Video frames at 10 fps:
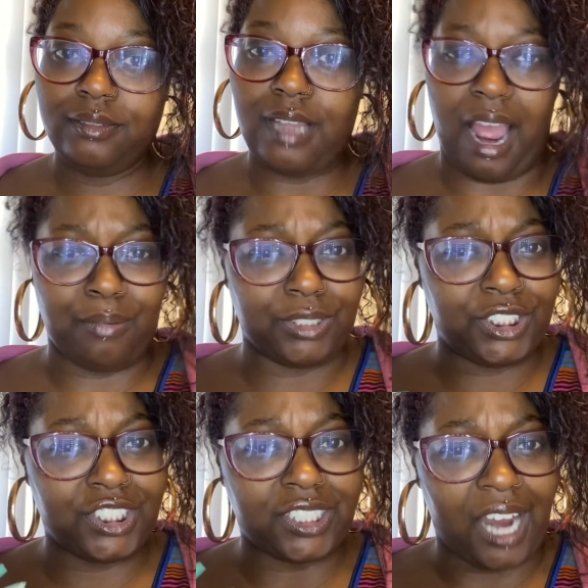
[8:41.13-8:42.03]
I was
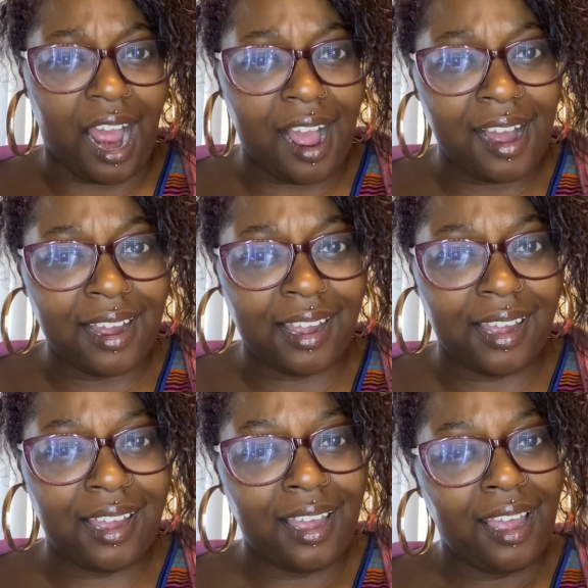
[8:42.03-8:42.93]

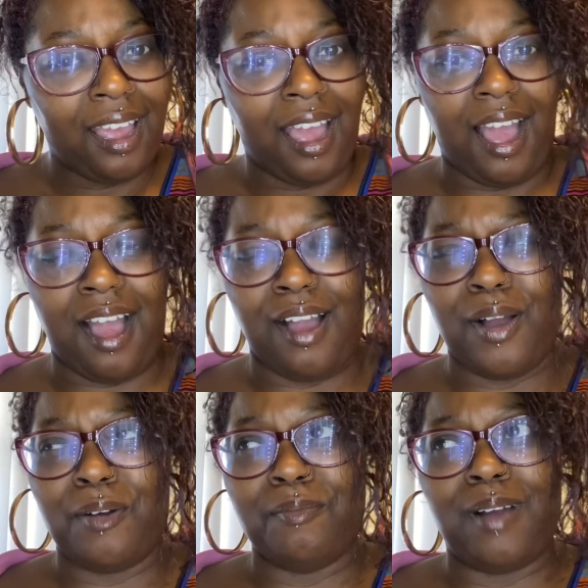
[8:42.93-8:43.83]
shy,
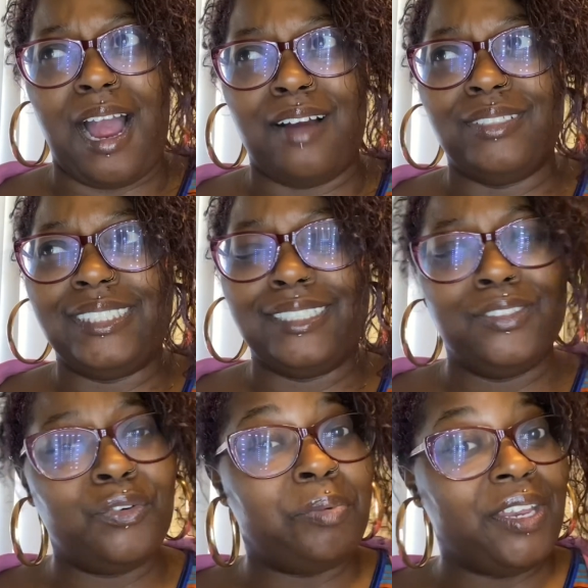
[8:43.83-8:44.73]
I was a
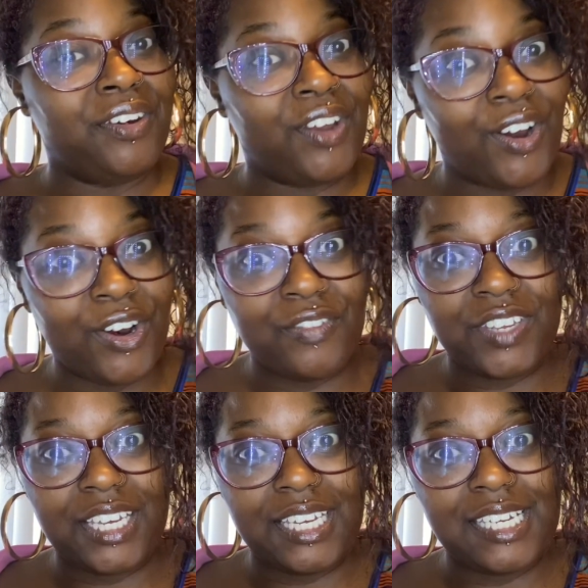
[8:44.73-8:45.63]
little bit
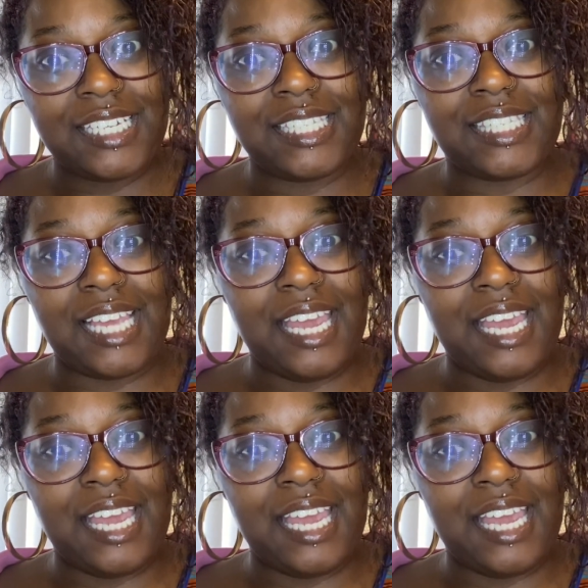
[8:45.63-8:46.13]
nervous,